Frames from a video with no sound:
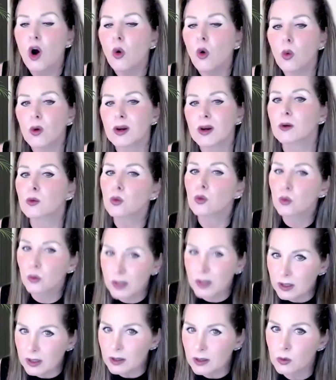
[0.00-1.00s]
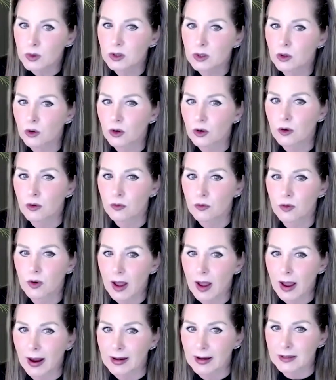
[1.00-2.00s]
what i really would look
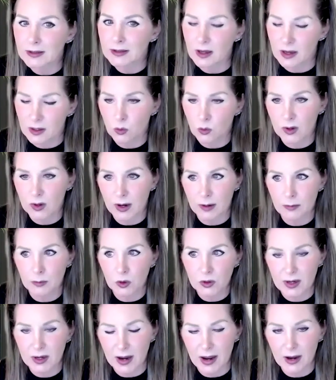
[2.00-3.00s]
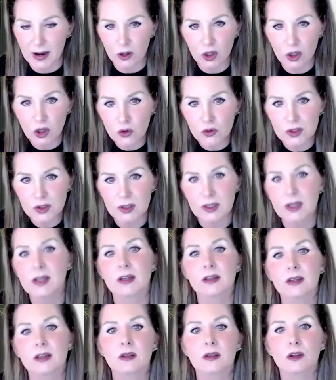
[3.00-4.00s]
at and what i'm looking at closely
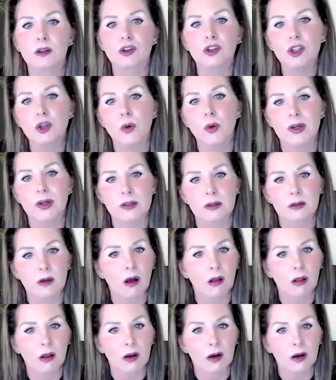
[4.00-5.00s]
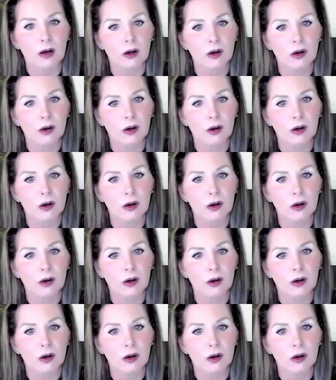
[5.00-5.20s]
is us dollar